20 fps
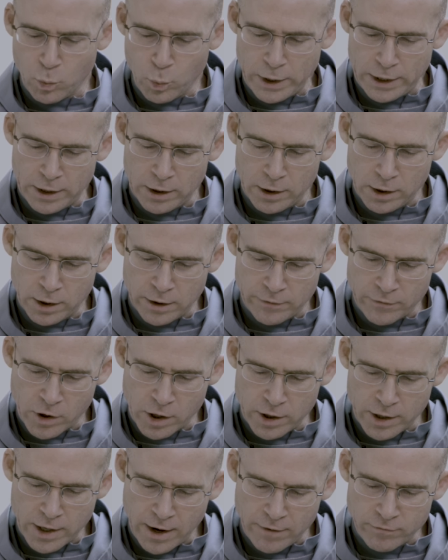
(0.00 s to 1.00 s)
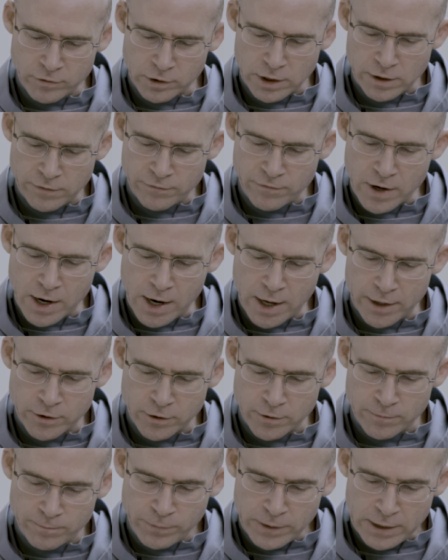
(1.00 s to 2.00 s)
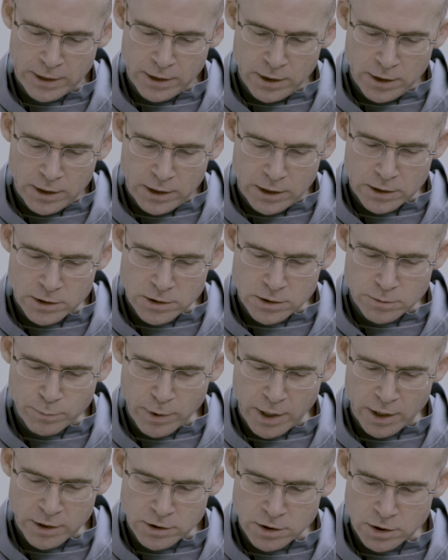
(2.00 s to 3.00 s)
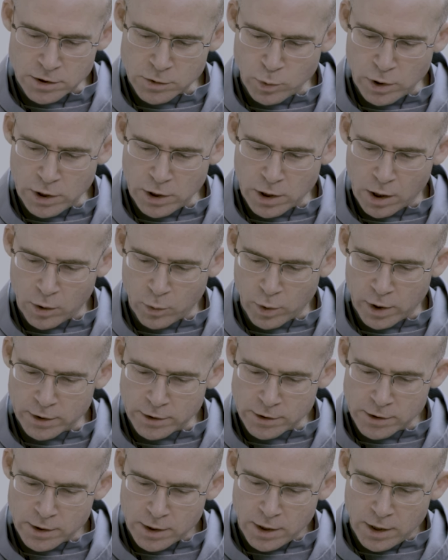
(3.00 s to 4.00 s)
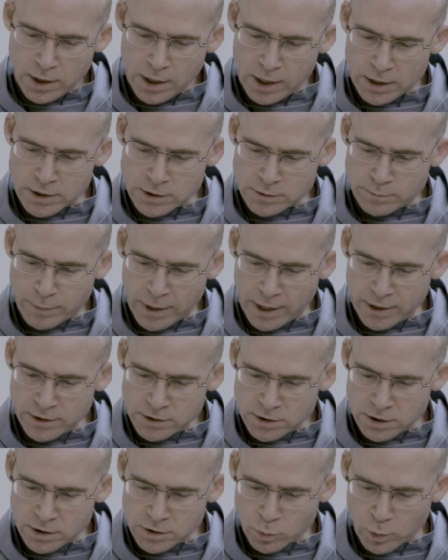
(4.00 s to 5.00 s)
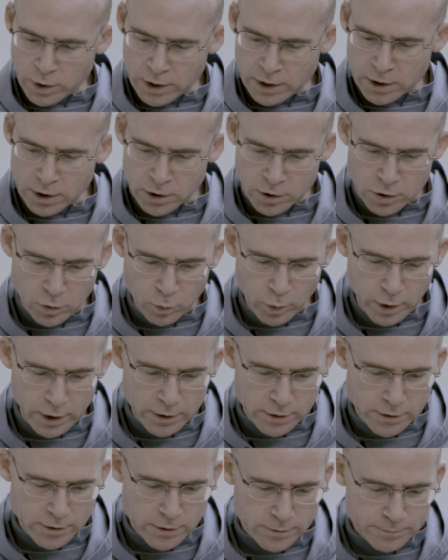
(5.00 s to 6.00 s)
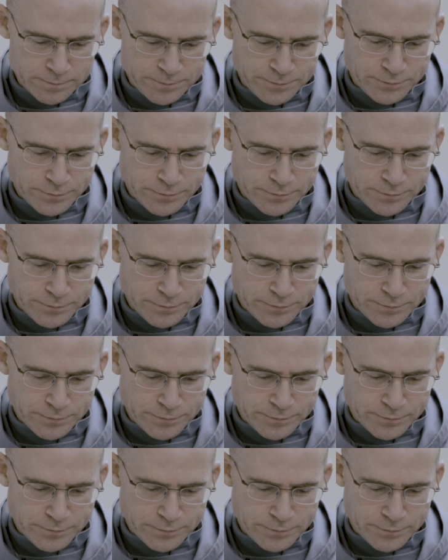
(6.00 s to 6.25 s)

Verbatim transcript: the will of our Heavenly Father as best as we know it, as best as we can do it.